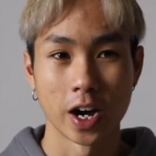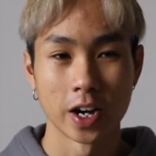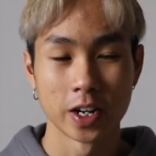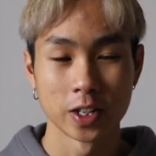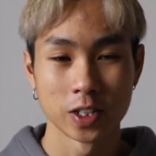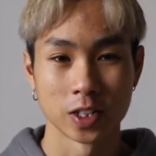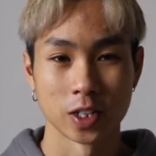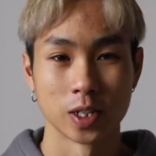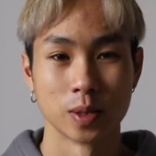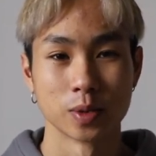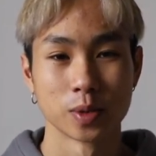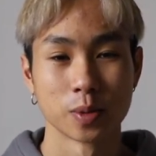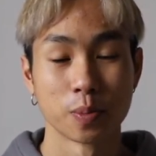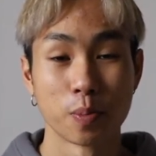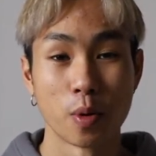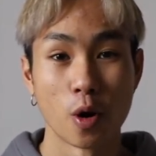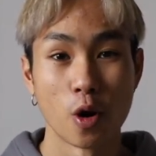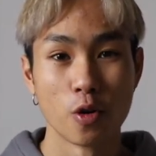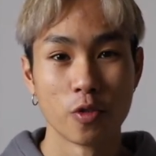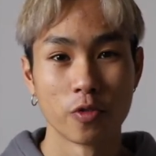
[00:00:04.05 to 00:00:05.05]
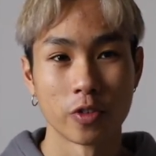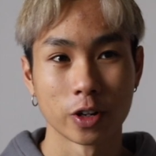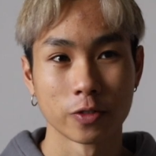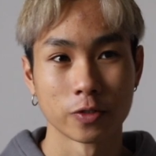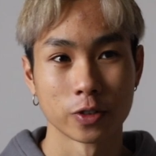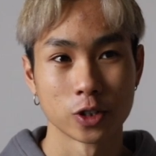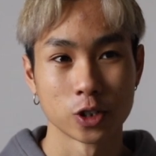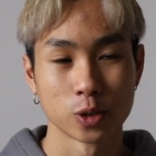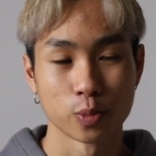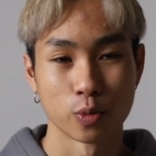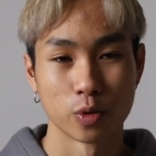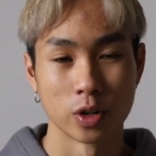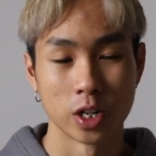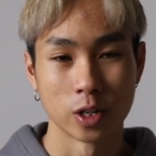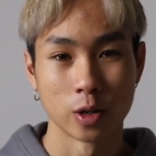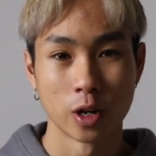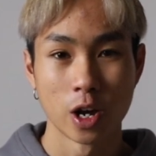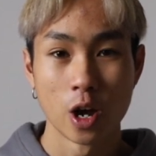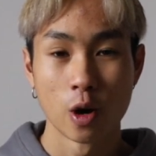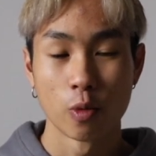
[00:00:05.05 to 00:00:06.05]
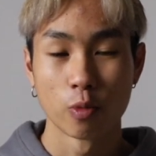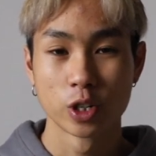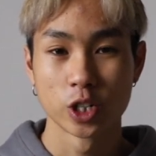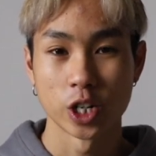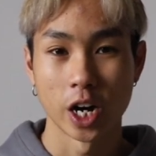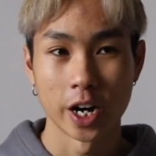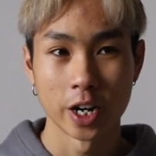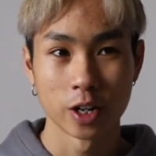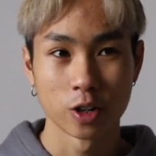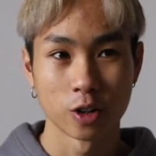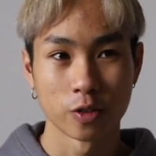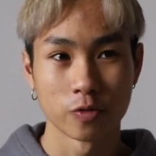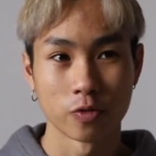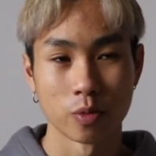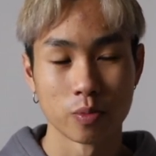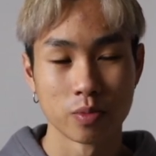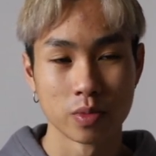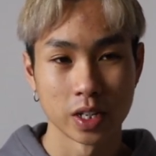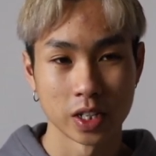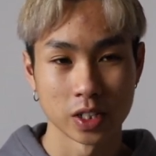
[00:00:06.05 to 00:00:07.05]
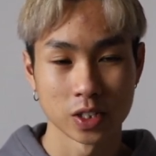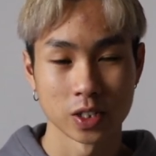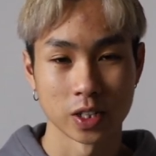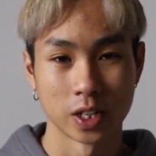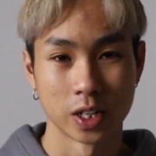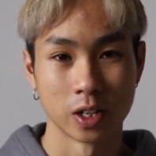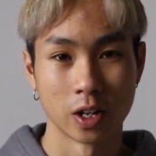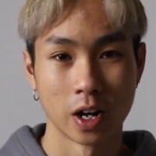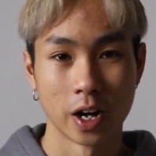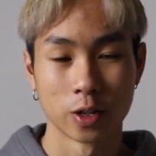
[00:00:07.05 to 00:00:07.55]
items perfect for the spring, which I got from YesStyle.